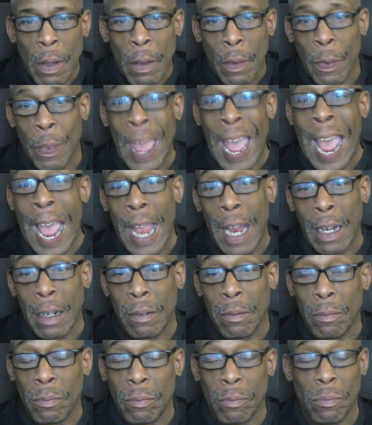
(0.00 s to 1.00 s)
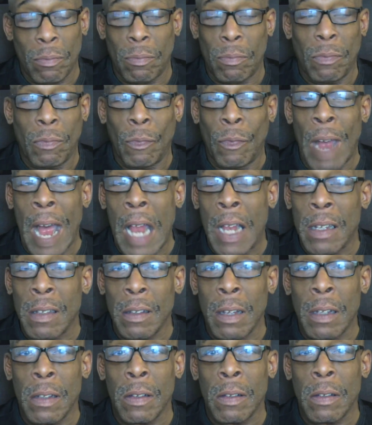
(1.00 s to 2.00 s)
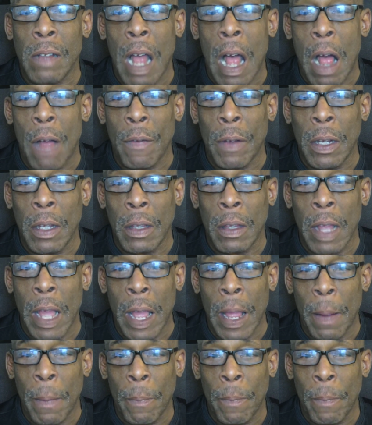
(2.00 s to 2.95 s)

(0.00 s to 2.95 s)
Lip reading: that violence doesn't solve anything.